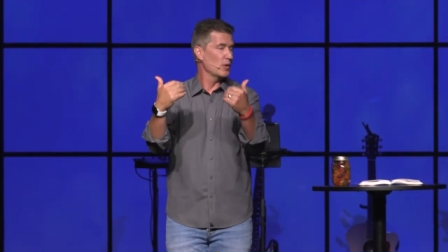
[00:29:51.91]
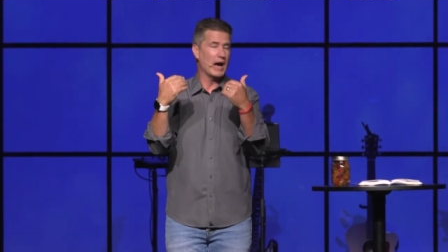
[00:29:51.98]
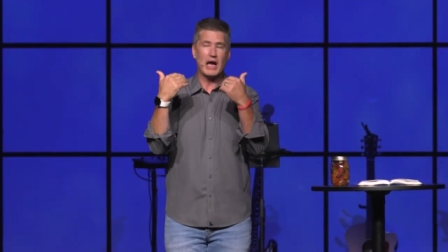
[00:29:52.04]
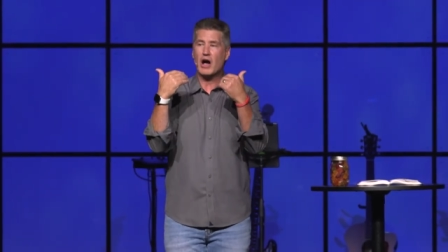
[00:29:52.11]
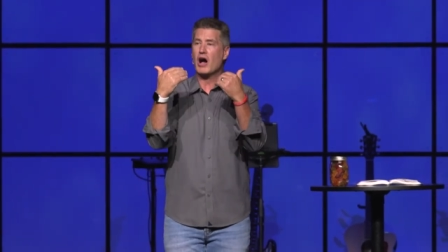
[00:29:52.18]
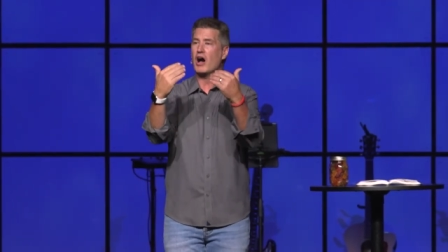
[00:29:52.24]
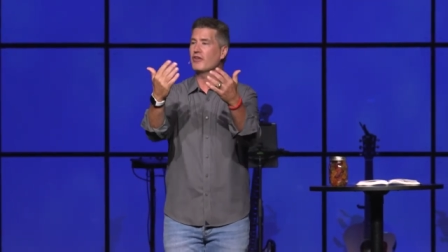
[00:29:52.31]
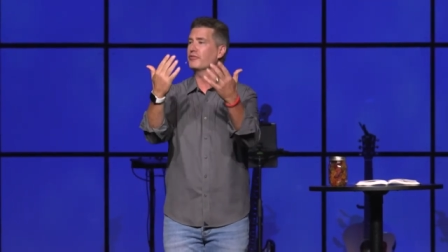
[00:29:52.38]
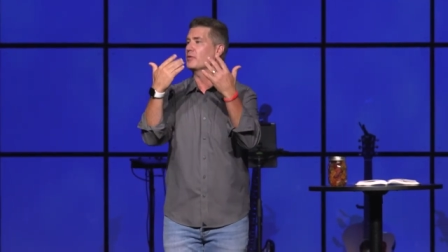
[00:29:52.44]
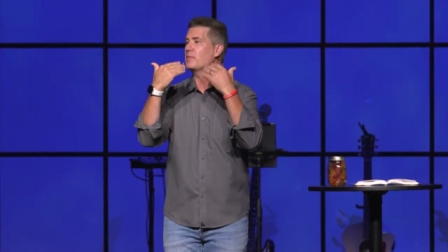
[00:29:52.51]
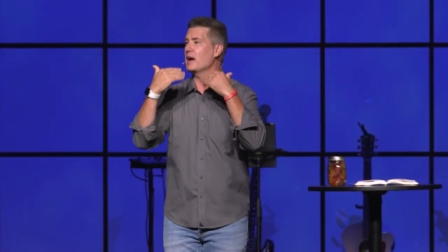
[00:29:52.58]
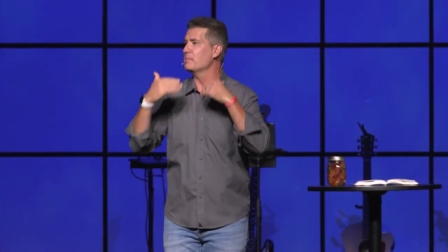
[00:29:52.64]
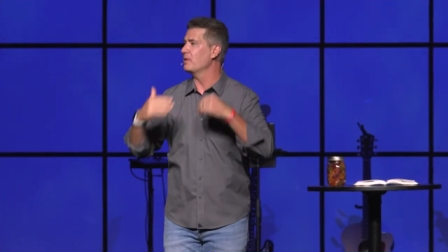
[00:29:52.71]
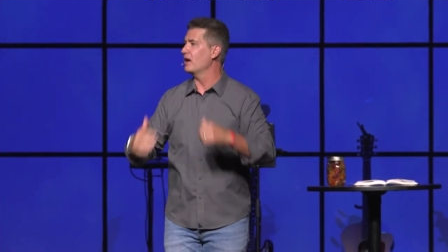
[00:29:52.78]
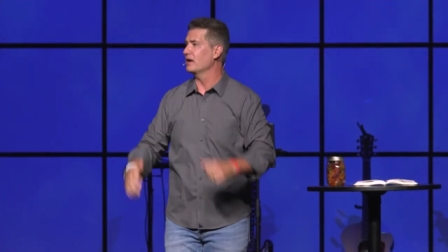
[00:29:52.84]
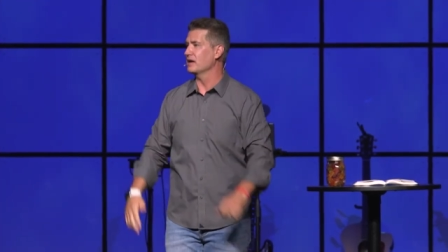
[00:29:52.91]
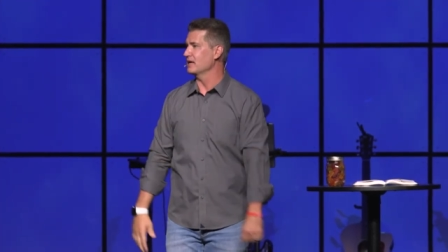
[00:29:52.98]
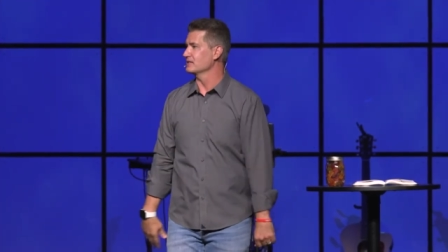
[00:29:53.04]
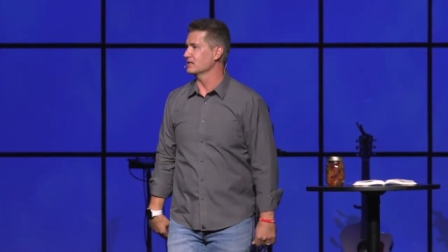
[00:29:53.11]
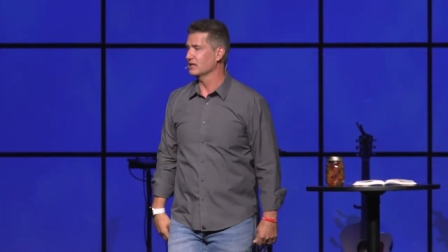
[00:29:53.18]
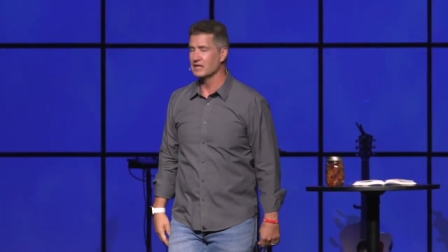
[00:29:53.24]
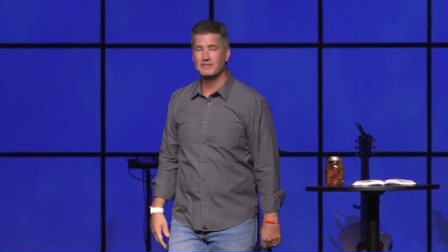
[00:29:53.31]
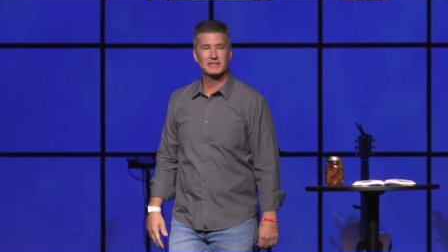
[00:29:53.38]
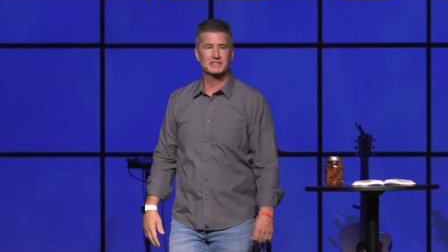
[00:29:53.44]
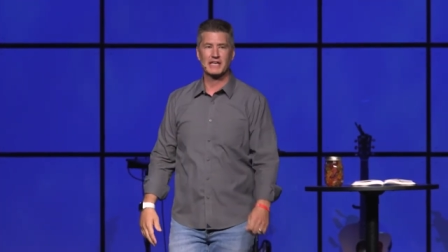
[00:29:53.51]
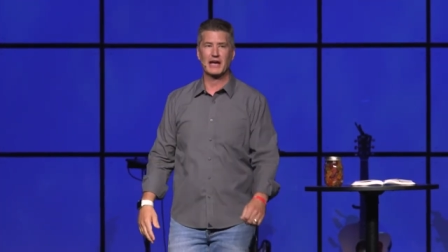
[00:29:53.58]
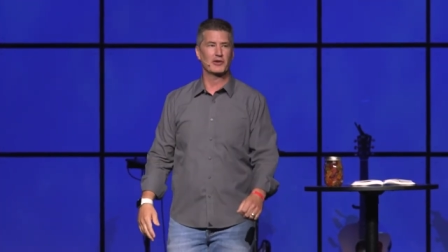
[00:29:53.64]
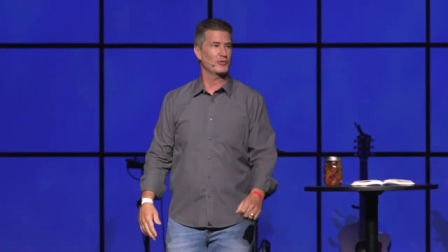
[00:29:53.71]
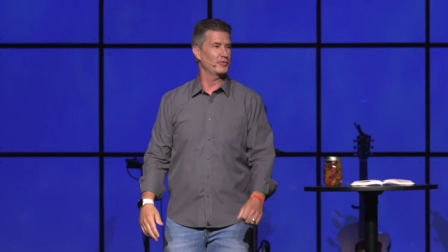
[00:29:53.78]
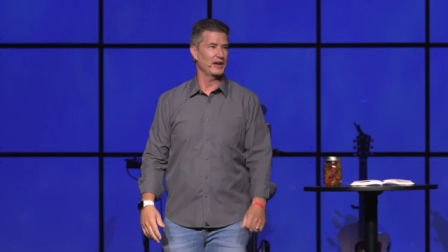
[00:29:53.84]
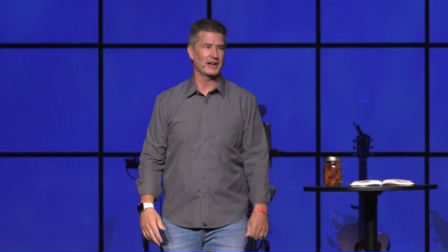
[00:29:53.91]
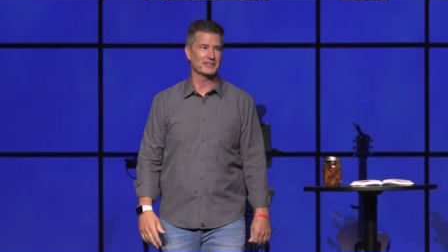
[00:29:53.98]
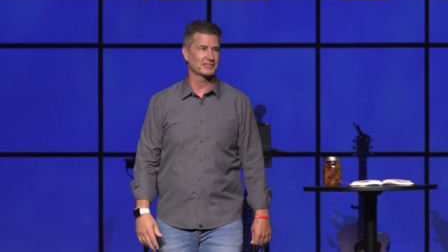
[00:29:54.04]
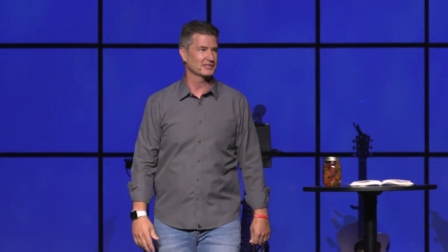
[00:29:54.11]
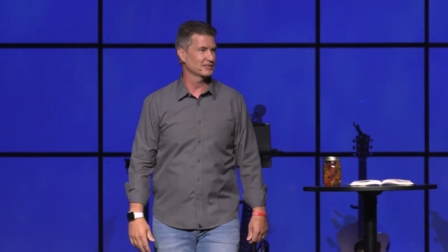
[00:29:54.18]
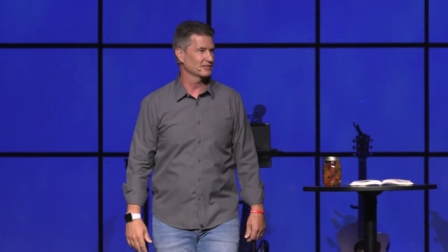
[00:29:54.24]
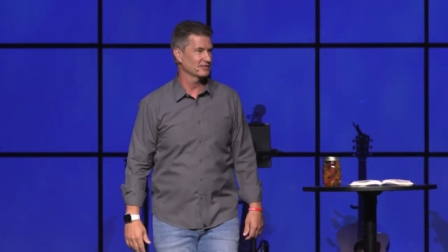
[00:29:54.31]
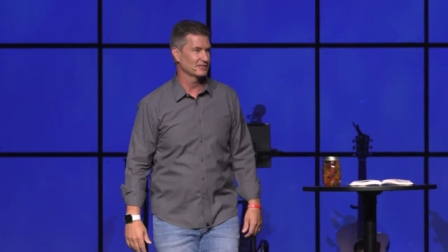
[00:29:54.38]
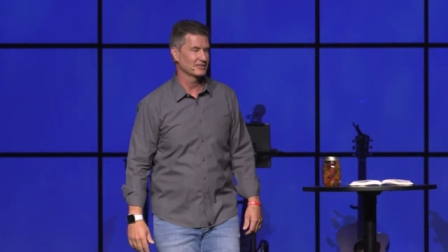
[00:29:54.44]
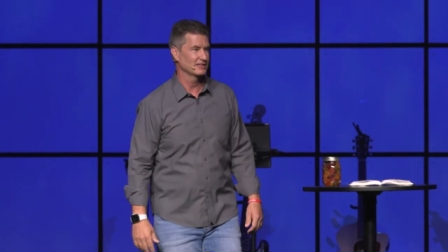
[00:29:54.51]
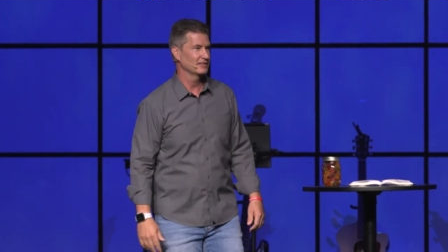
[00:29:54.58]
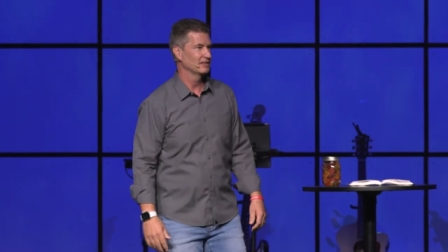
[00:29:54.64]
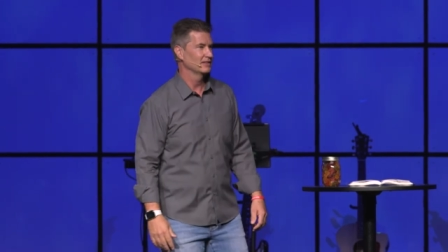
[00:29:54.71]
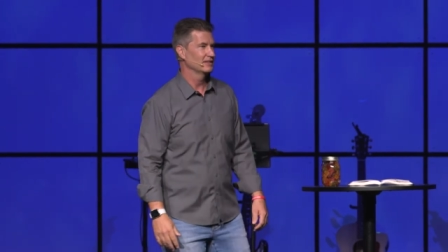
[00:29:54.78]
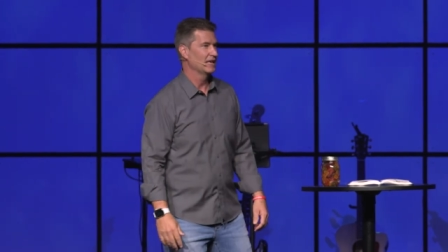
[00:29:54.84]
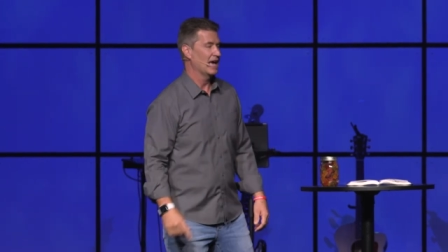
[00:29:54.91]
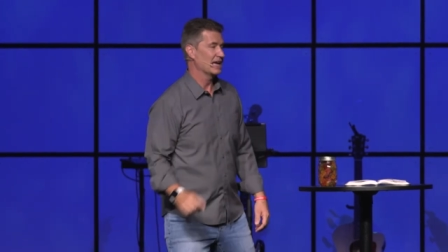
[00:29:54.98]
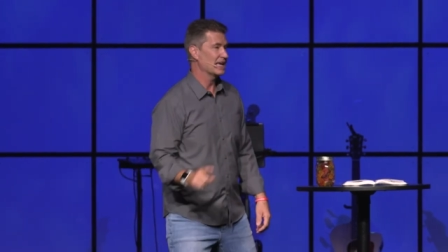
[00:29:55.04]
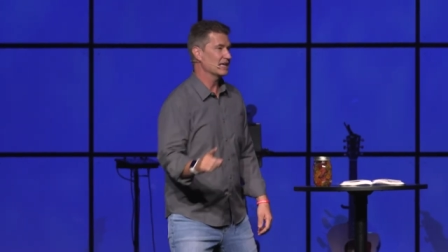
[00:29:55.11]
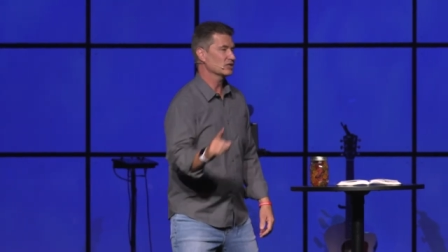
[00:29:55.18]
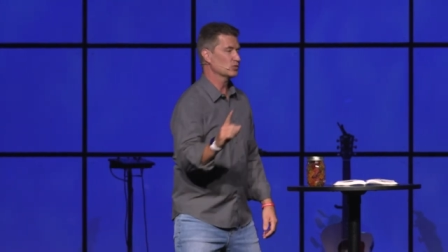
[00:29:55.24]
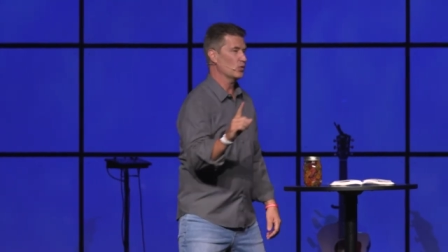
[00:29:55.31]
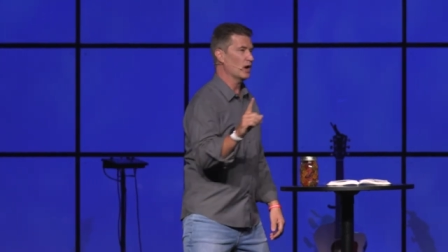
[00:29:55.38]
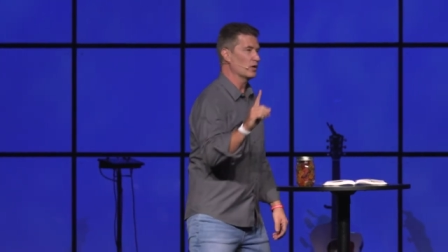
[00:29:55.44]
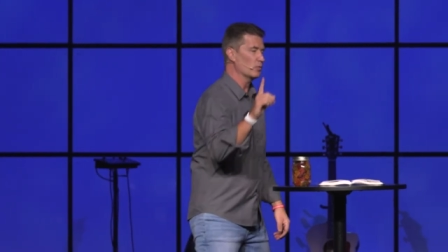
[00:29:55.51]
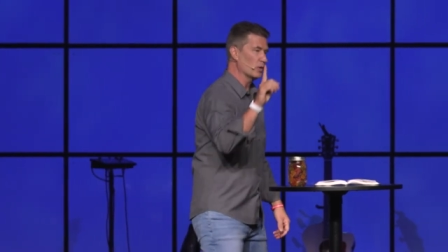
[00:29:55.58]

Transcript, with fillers: I offer my body as a living sacrifice. And guess what?